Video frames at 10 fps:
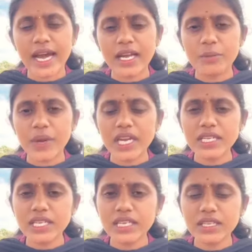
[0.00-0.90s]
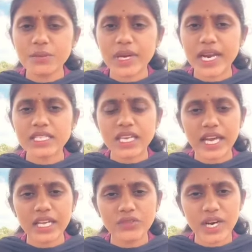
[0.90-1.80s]
and maintaining the brand's
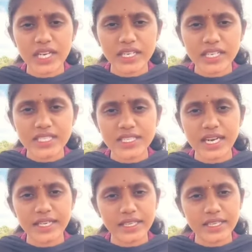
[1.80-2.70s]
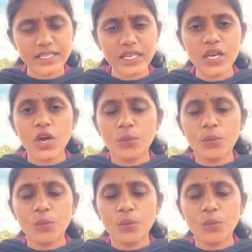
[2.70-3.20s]
high-quality standards.